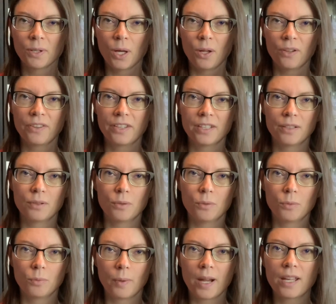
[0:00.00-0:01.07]
all, the
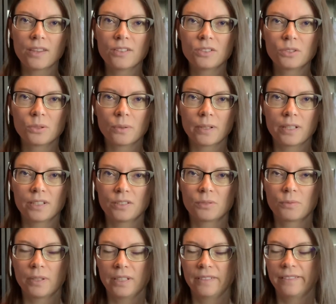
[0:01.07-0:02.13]
way the story is
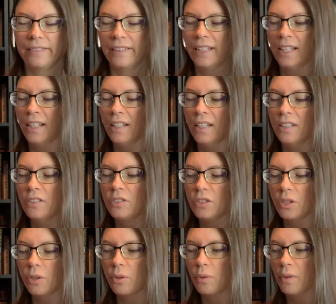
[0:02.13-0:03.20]
written.
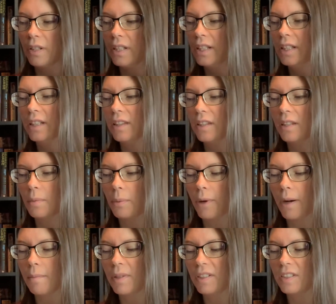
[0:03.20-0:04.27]
So the
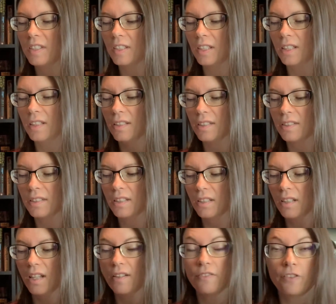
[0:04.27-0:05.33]
premise is
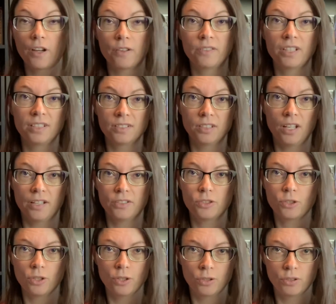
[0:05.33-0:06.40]
they found these lost
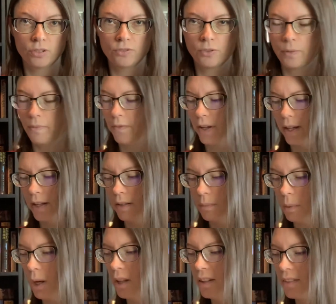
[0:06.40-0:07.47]
journals from Ben
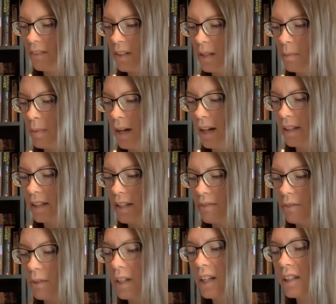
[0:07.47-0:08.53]
Polypheme, and
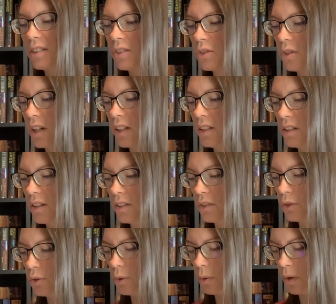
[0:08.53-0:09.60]
they've reconstructed the
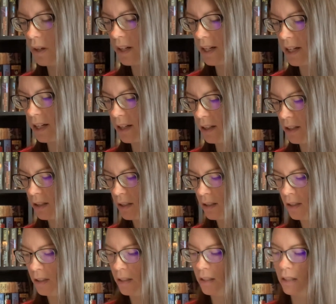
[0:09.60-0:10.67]
story
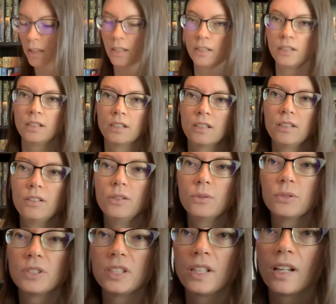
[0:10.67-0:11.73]

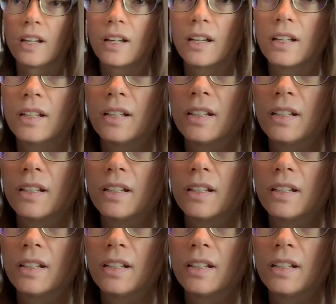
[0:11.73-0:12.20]
using